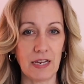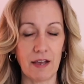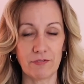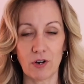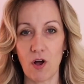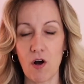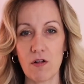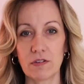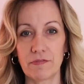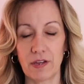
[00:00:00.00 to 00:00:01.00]
after
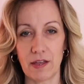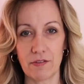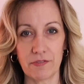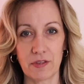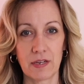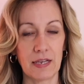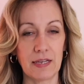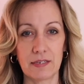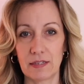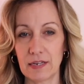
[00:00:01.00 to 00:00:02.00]
all of the health
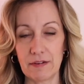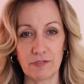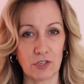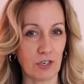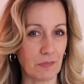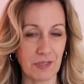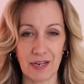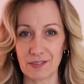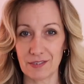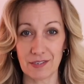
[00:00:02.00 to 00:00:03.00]
and life
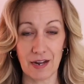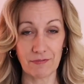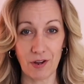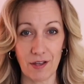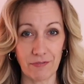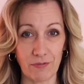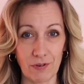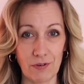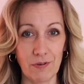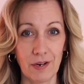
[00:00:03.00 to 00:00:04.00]
circumstances that I've gone
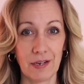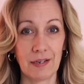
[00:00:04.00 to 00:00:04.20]
through,